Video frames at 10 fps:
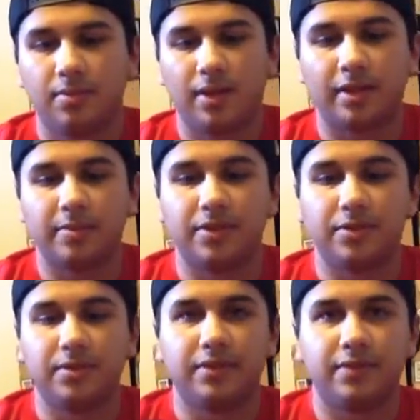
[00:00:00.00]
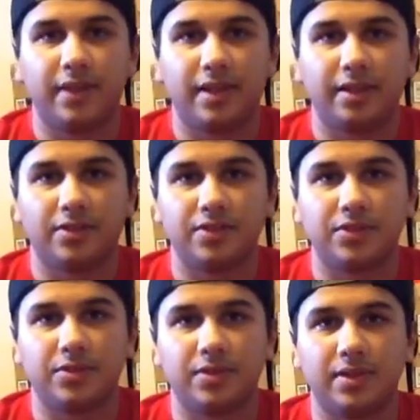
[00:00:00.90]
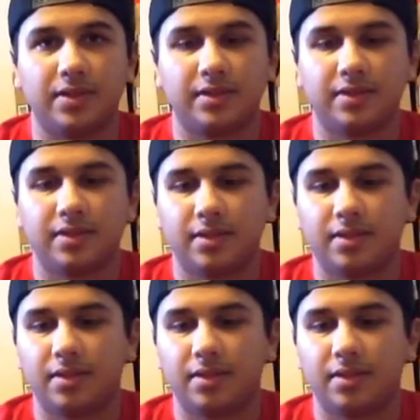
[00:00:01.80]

Probably gonna be no need for that, and I'll just use this.